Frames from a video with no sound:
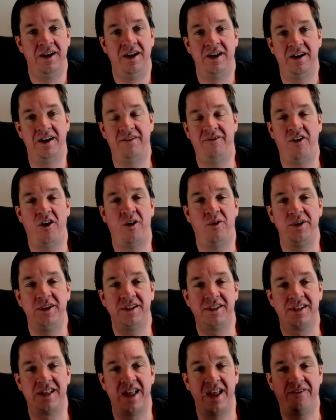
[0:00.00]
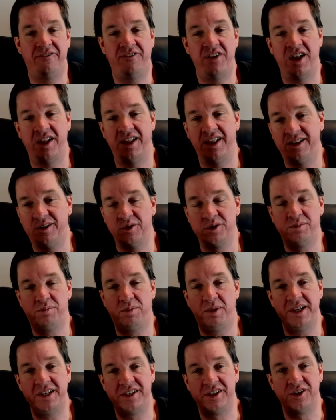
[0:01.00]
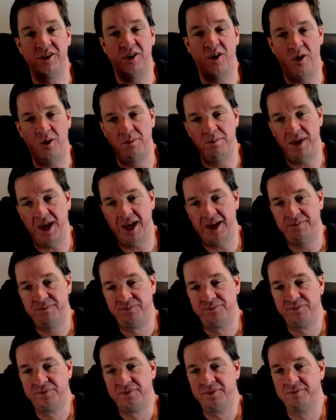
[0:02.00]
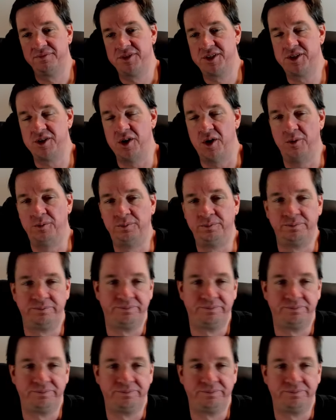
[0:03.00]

I've always felt like those places are home, man. So